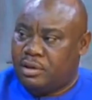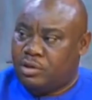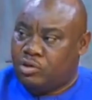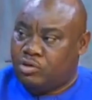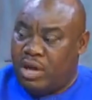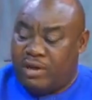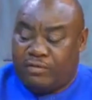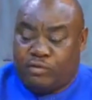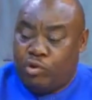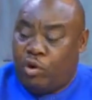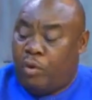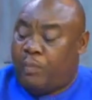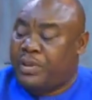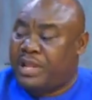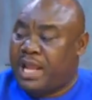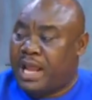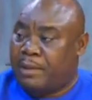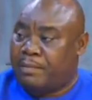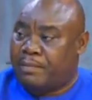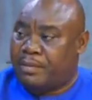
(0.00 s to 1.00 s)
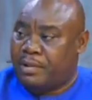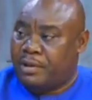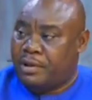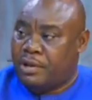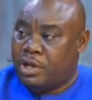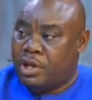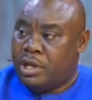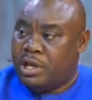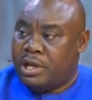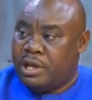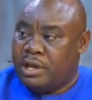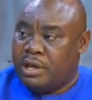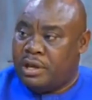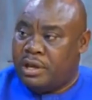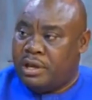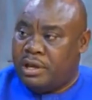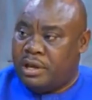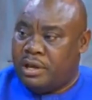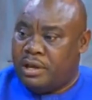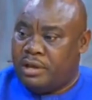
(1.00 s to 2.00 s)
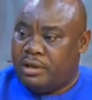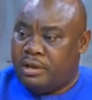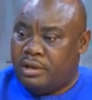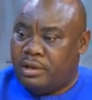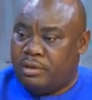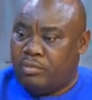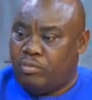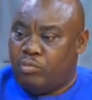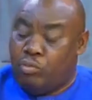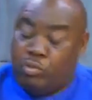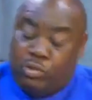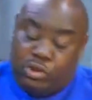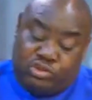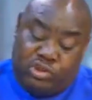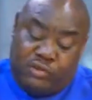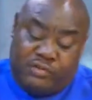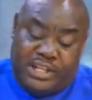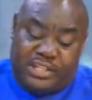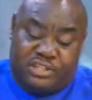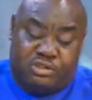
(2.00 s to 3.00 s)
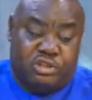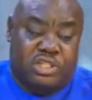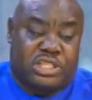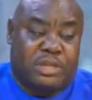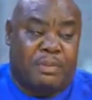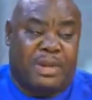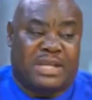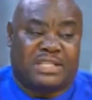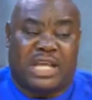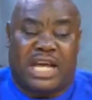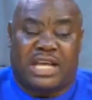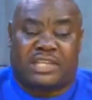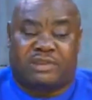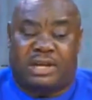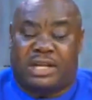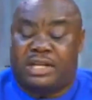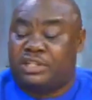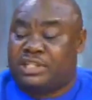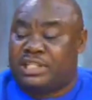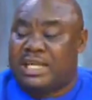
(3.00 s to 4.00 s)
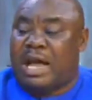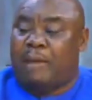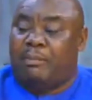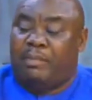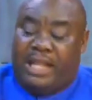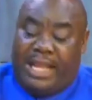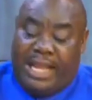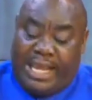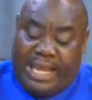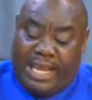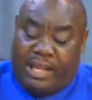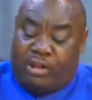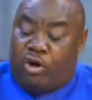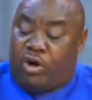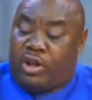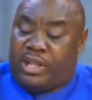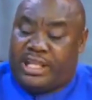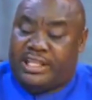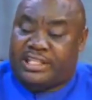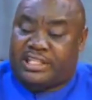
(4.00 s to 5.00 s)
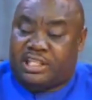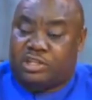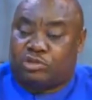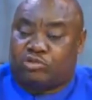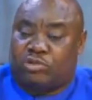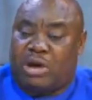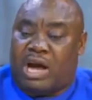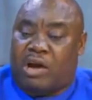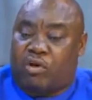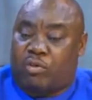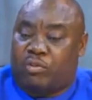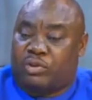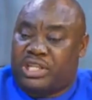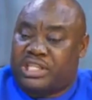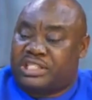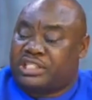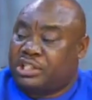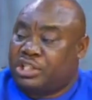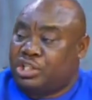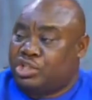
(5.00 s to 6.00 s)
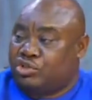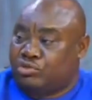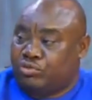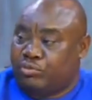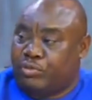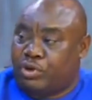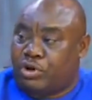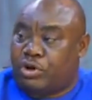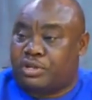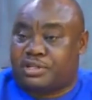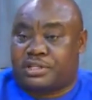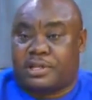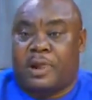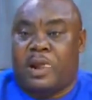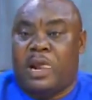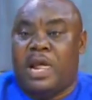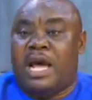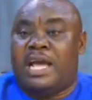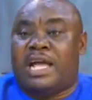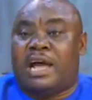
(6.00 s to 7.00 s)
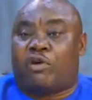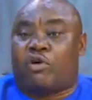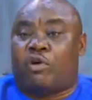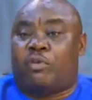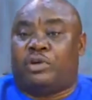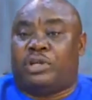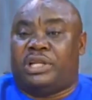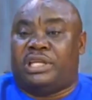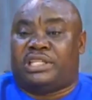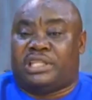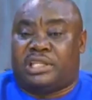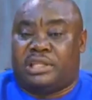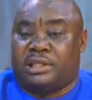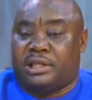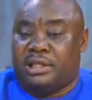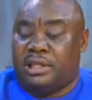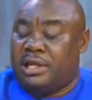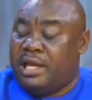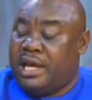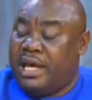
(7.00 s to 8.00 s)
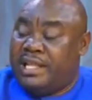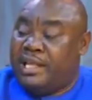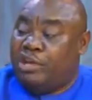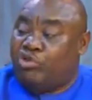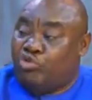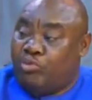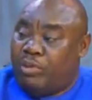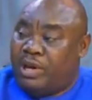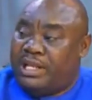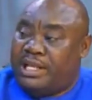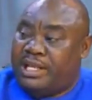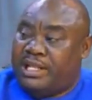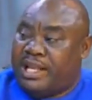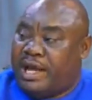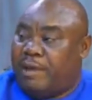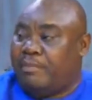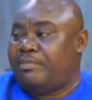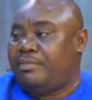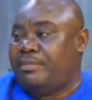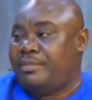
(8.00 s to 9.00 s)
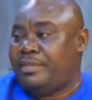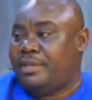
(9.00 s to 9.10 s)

You have to open up. Most of the institution must actually, you see, I'm linking all these things to accommodation issue because accommodation and a Juman and Nam.